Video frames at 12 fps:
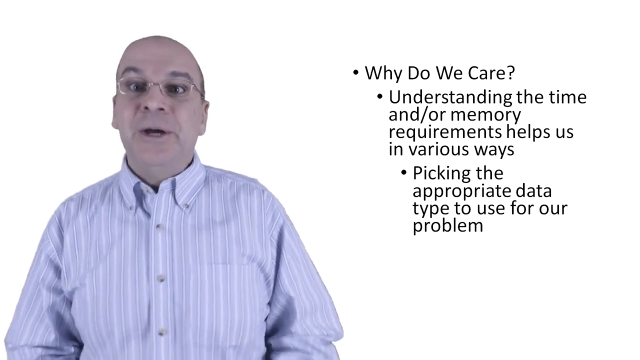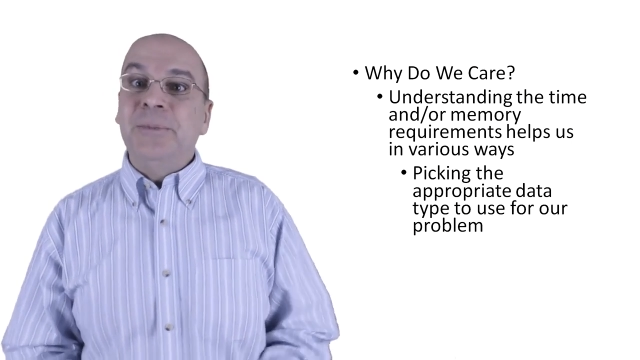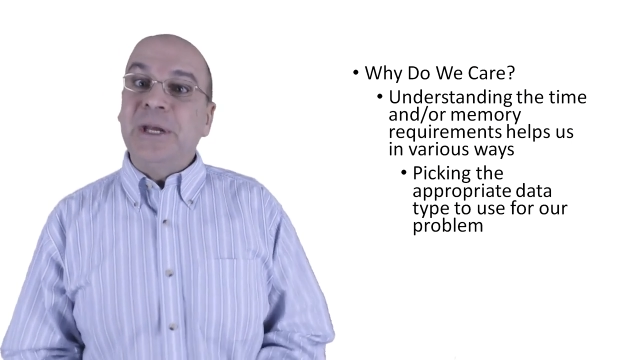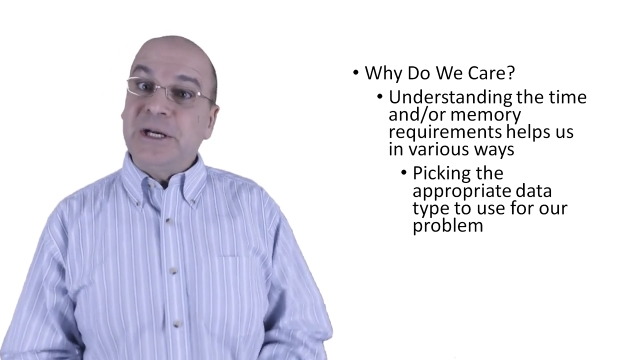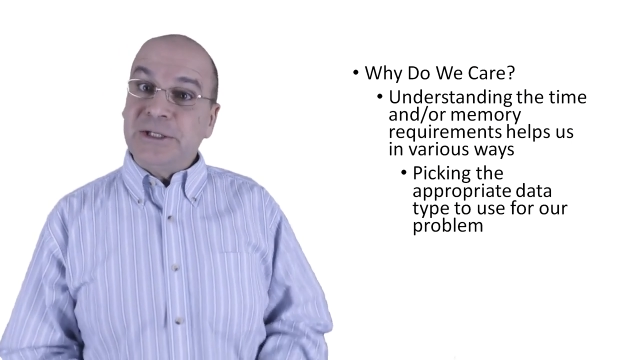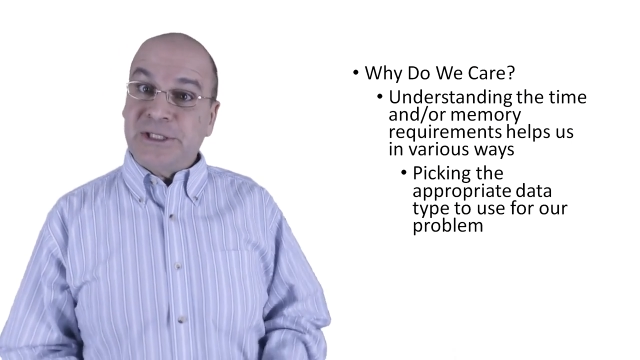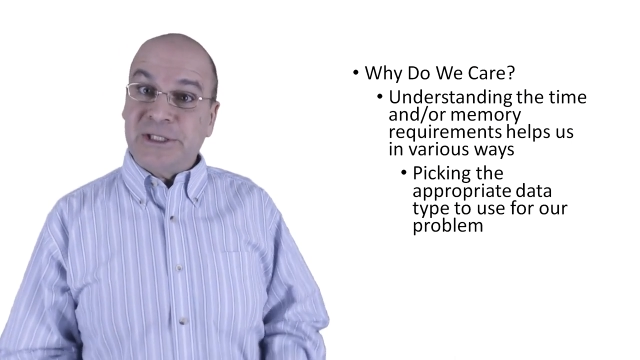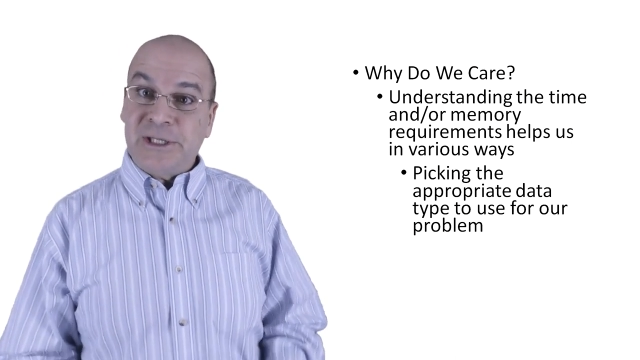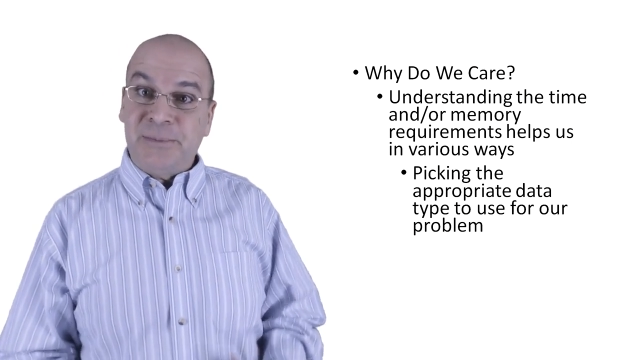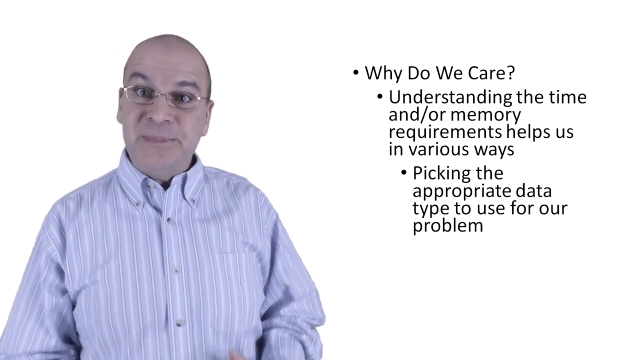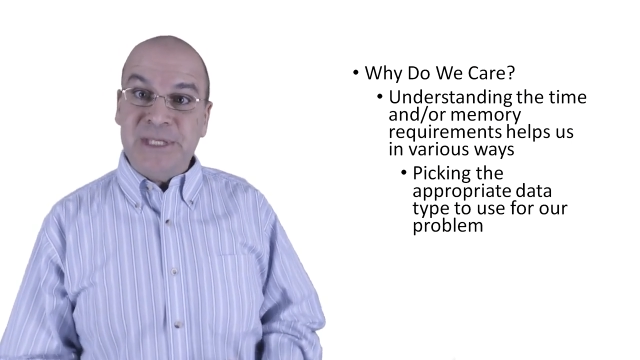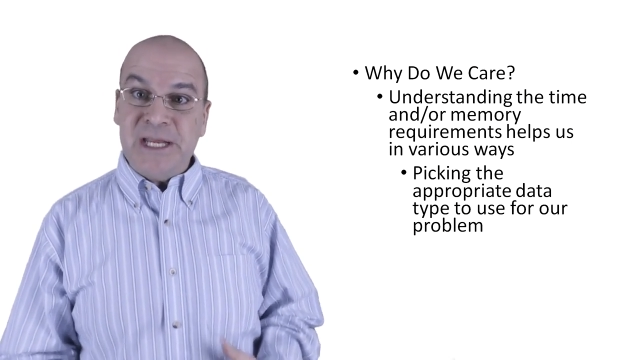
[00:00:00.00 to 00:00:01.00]
because
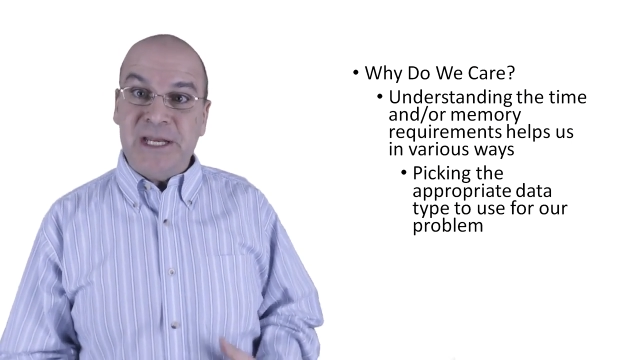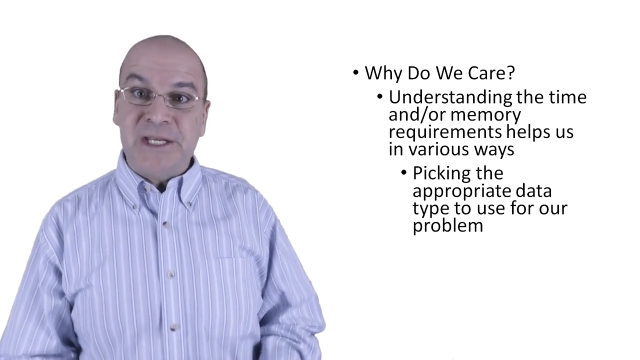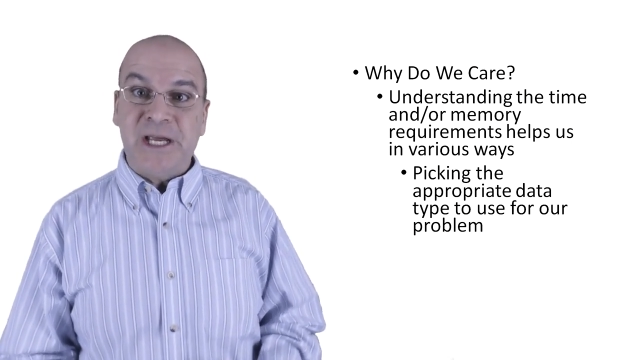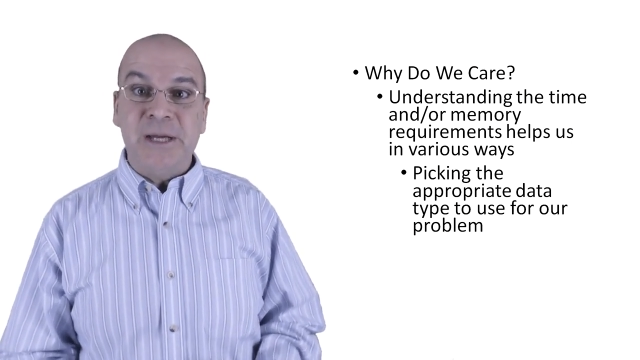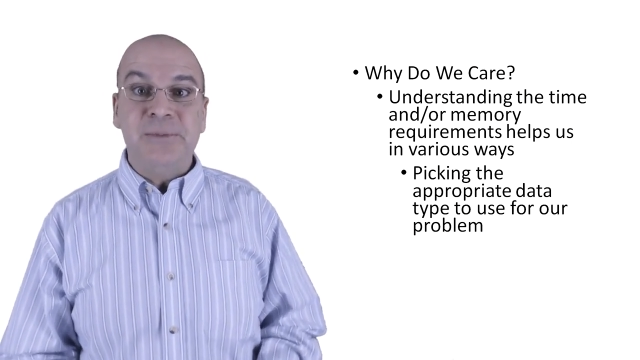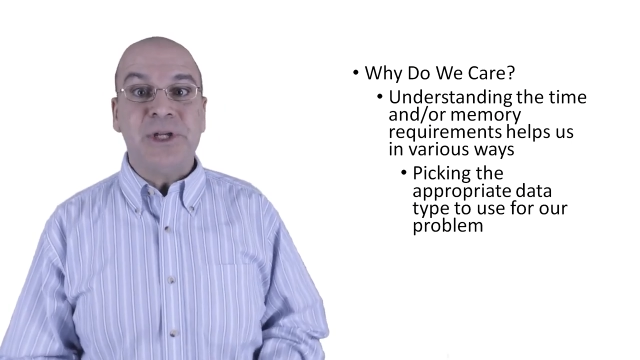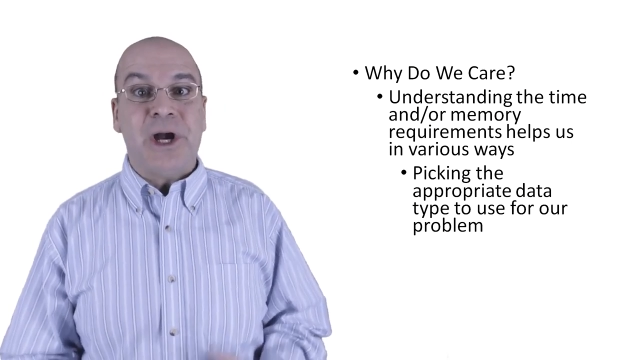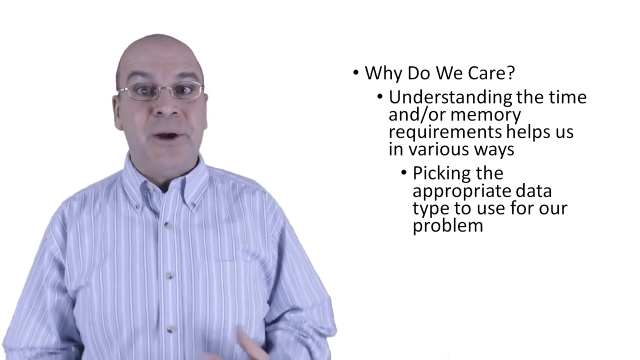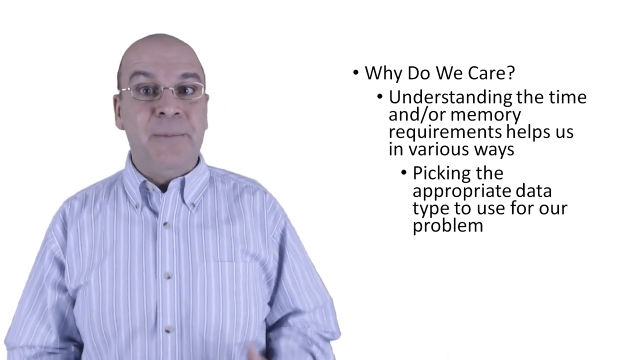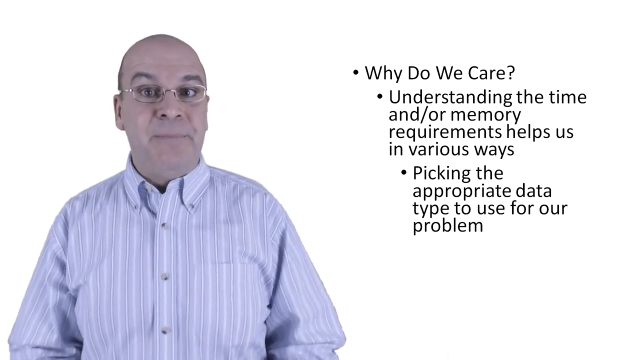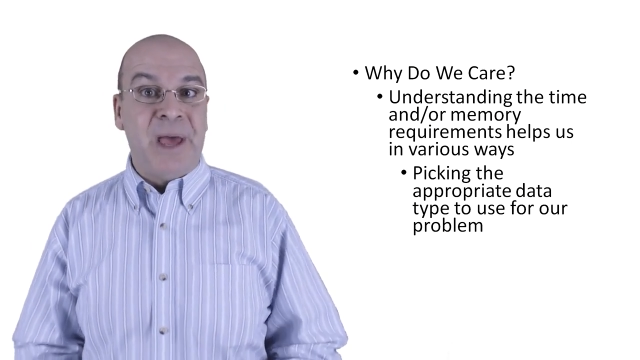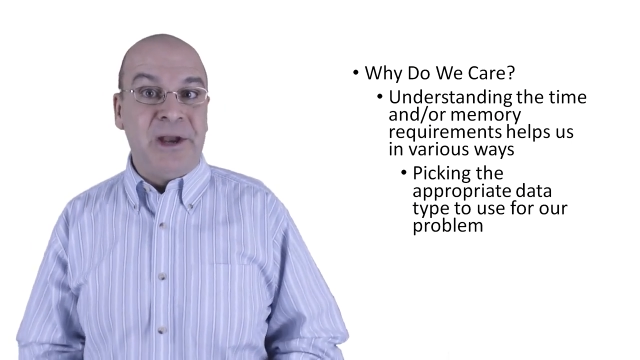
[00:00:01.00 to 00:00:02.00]
some data types are
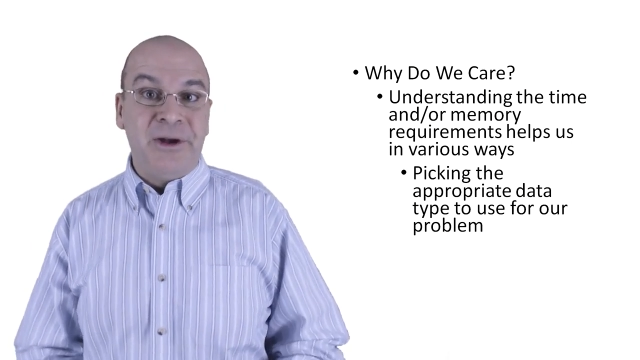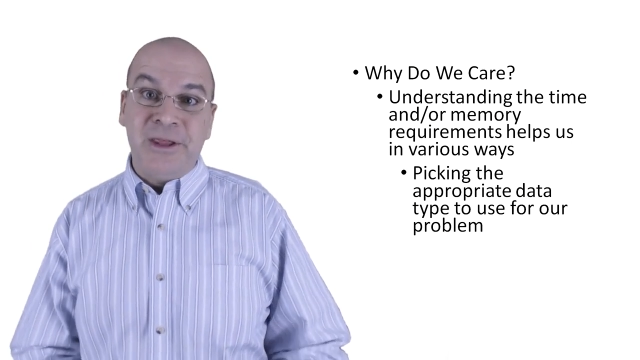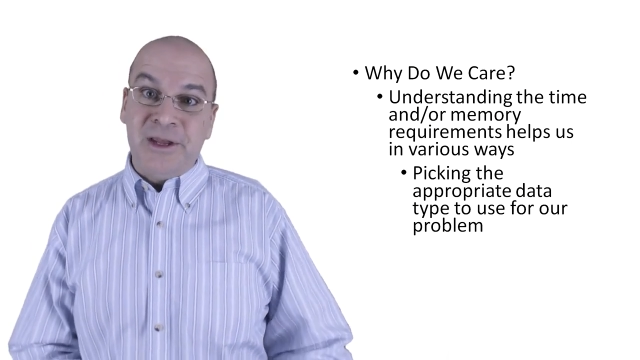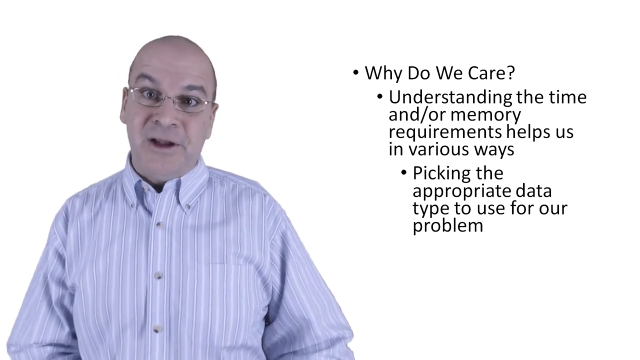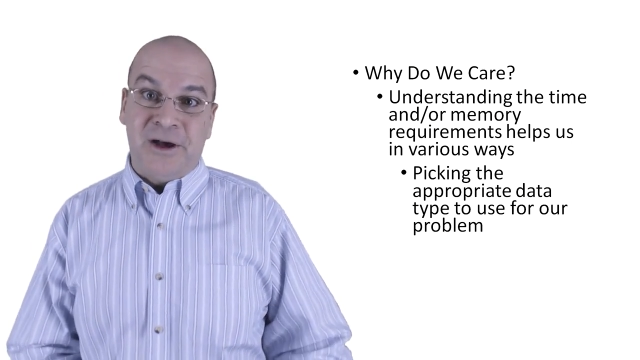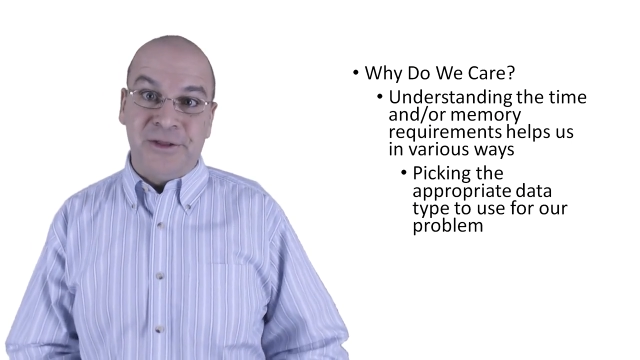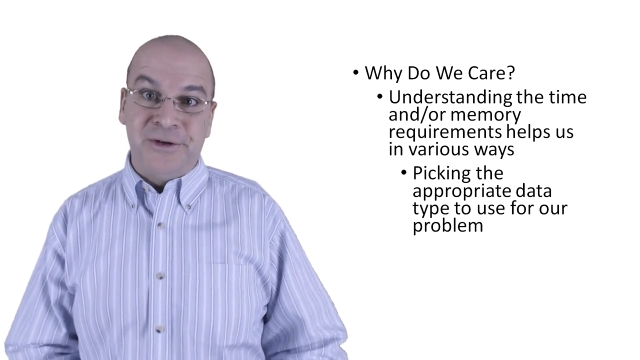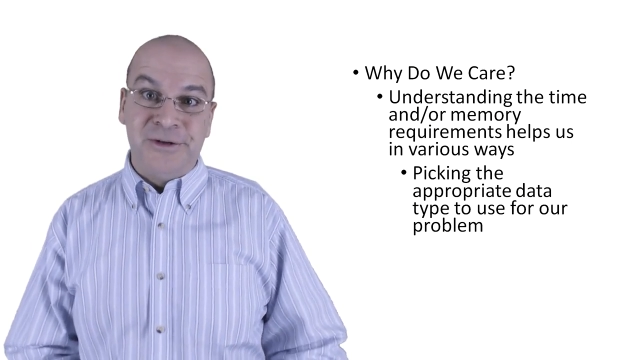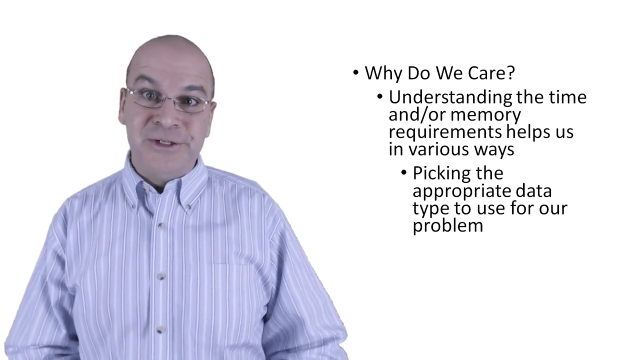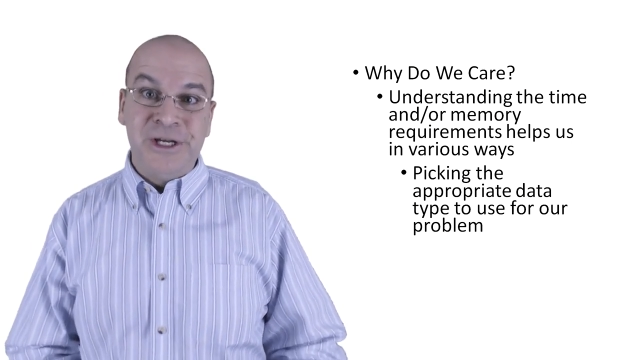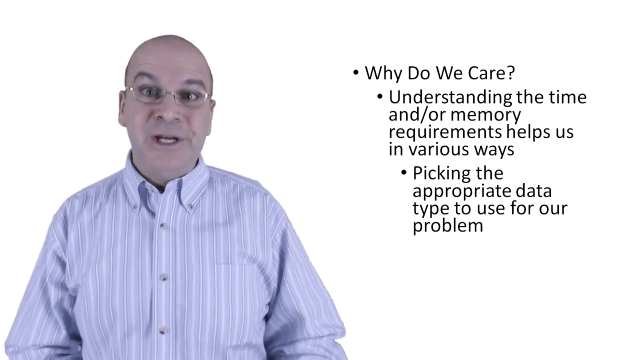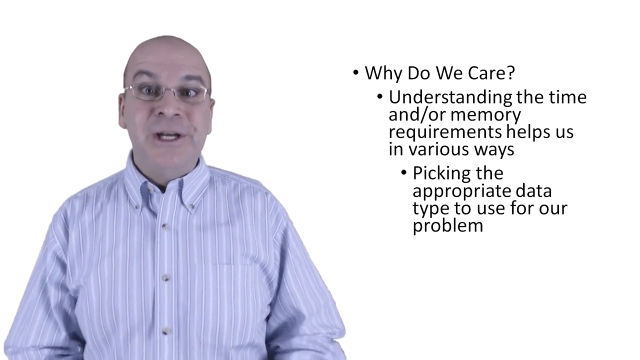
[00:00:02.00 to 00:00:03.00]
better than others